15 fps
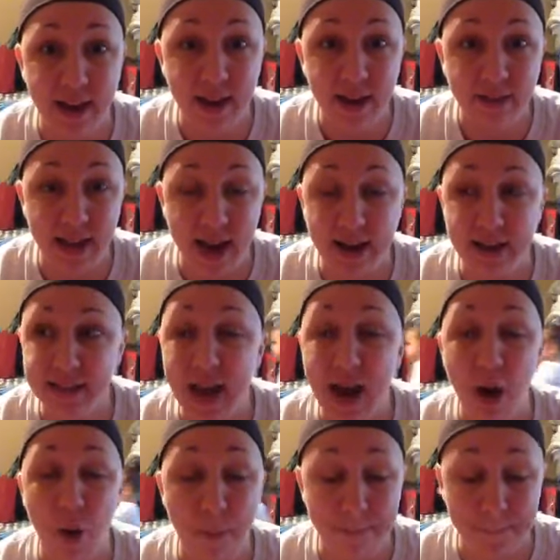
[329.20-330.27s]
That is
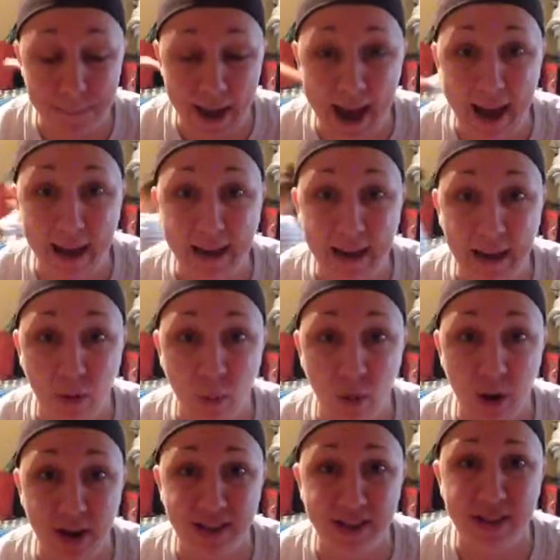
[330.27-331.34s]
how bad it
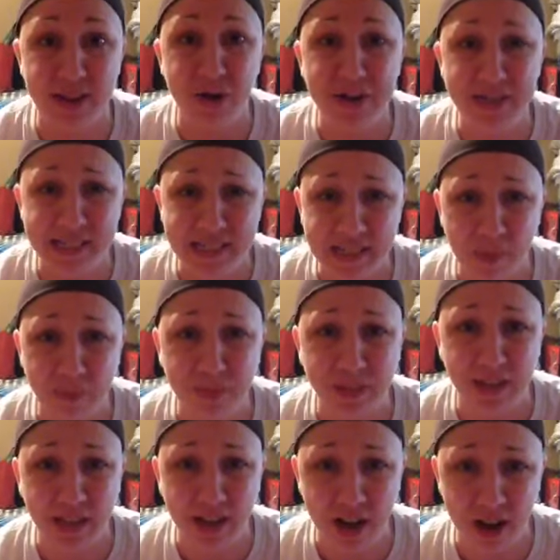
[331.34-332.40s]
was. There is
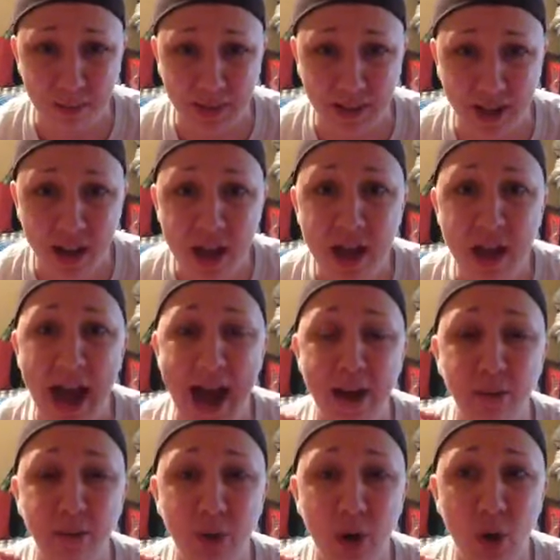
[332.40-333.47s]
something coming. I
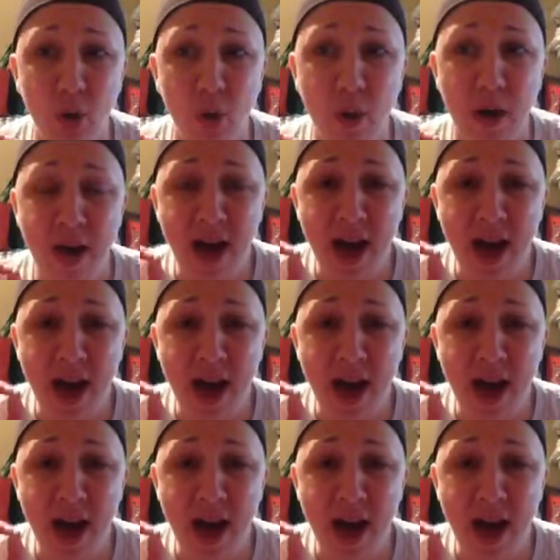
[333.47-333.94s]
don't know.